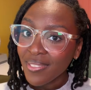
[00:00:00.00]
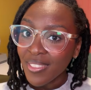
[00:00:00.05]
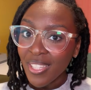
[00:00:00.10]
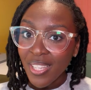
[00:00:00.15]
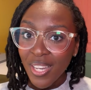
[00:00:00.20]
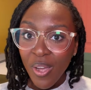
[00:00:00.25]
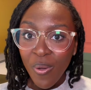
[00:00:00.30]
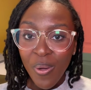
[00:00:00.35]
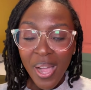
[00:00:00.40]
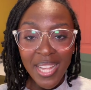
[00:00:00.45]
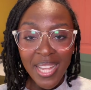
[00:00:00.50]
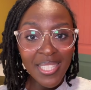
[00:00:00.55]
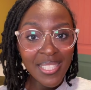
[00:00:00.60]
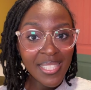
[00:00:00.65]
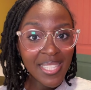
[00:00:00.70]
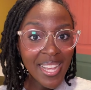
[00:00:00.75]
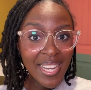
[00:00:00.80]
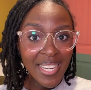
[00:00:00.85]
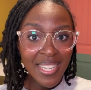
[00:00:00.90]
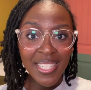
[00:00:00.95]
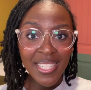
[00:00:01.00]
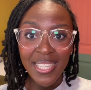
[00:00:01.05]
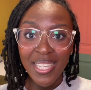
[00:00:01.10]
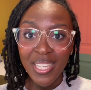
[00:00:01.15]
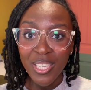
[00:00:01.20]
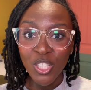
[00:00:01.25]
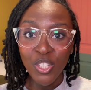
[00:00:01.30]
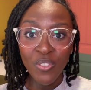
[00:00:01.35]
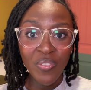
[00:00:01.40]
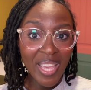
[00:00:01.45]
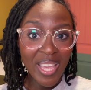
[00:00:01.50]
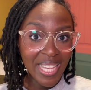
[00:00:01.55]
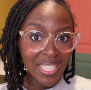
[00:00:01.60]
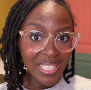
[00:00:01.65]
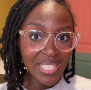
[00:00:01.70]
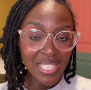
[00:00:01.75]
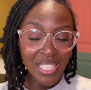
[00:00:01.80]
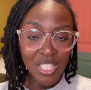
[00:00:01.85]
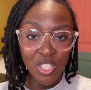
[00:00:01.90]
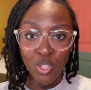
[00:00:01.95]
I decided to give
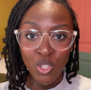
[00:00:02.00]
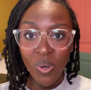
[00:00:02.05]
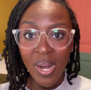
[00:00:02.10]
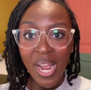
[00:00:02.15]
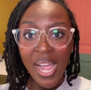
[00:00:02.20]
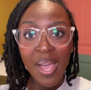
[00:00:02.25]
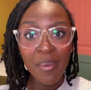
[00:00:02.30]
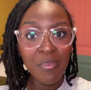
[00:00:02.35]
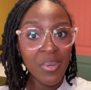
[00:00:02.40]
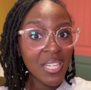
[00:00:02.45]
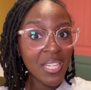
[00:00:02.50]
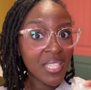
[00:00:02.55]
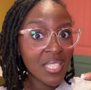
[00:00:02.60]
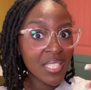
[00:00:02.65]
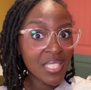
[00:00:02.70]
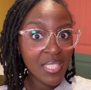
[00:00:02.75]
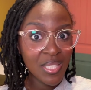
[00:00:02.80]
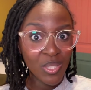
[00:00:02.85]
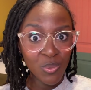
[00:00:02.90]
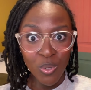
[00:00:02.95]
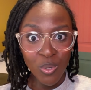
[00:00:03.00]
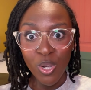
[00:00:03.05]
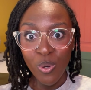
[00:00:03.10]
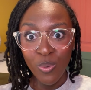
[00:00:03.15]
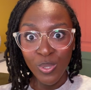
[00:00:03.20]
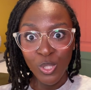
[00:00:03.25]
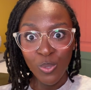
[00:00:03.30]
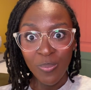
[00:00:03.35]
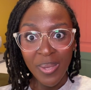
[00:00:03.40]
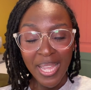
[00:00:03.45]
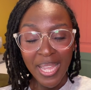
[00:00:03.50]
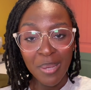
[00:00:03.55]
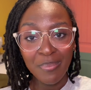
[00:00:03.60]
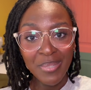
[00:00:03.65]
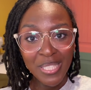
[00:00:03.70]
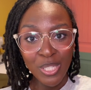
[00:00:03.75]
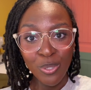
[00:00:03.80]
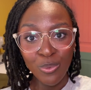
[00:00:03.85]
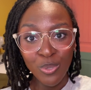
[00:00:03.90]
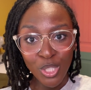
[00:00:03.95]
Etsy a try because we're going to Miami
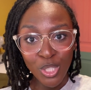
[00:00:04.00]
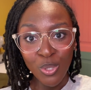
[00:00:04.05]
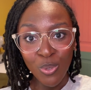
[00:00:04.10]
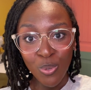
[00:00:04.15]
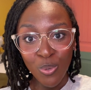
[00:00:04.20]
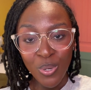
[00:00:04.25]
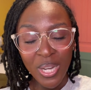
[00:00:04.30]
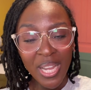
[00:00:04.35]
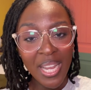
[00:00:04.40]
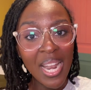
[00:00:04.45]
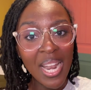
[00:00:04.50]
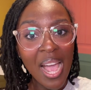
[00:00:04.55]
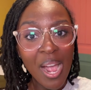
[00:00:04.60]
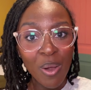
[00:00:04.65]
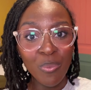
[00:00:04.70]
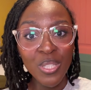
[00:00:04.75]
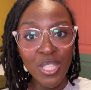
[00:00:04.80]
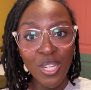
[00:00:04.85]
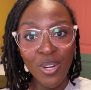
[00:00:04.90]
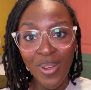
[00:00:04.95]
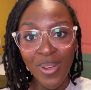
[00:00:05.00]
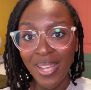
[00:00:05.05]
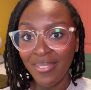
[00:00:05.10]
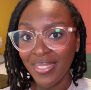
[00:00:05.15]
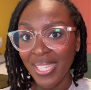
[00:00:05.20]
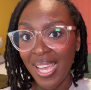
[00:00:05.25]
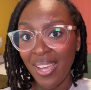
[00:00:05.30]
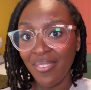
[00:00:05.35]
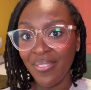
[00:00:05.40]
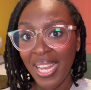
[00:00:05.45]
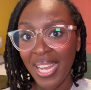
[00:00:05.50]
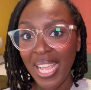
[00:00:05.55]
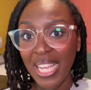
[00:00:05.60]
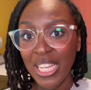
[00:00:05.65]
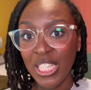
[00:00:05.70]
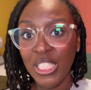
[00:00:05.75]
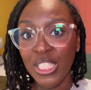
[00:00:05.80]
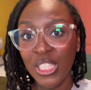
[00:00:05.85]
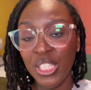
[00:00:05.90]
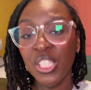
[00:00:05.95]
so soon, and I really don't have time for that
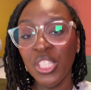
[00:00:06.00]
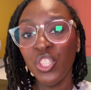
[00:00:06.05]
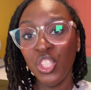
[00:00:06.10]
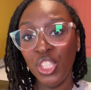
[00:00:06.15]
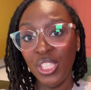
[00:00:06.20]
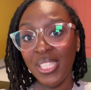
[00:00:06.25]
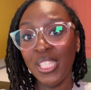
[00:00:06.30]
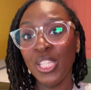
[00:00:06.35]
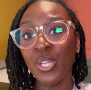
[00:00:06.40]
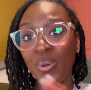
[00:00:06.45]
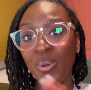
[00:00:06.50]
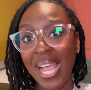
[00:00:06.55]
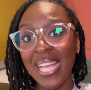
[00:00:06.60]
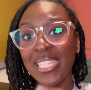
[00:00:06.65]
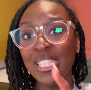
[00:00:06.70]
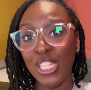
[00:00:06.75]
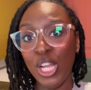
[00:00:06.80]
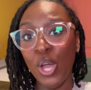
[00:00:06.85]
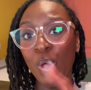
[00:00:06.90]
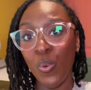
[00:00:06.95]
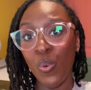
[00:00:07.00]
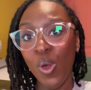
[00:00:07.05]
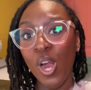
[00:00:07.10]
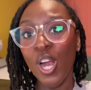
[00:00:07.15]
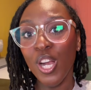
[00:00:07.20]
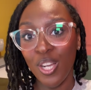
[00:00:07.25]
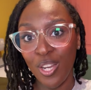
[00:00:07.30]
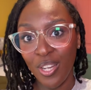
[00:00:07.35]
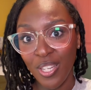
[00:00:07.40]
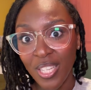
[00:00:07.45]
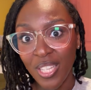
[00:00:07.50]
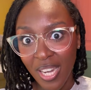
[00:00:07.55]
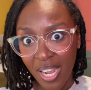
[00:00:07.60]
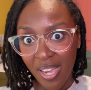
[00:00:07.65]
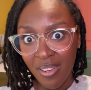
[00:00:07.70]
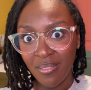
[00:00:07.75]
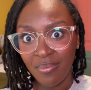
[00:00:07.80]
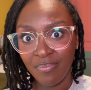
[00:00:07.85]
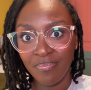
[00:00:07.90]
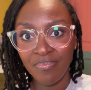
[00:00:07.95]
because she still got to go to work. Now,